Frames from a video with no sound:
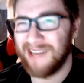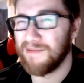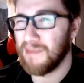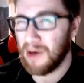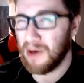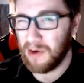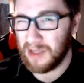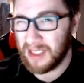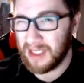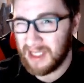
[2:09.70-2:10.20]

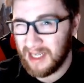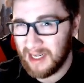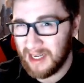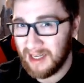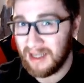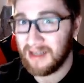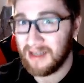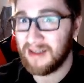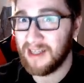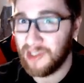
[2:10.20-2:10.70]
most
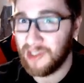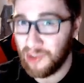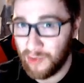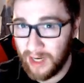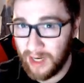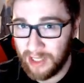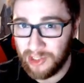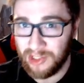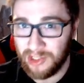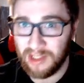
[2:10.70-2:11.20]

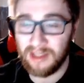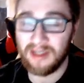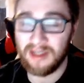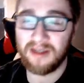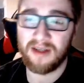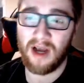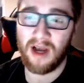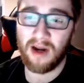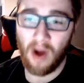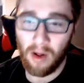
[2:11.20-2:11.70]

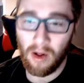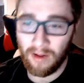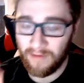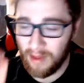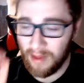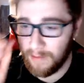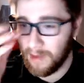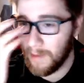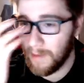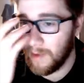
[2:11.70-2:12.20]
situations. Not all of
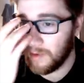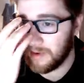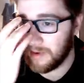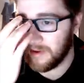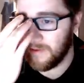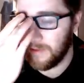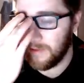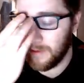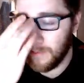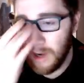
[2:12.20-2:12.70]
them, but most
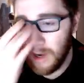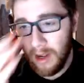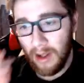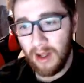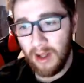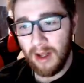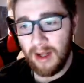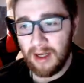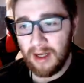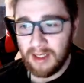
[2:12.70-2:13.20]
of them.
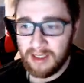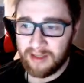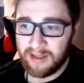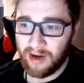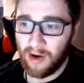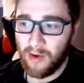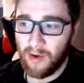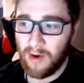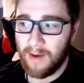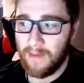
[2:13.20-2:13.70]

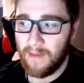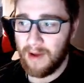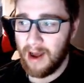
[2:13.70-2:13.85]
So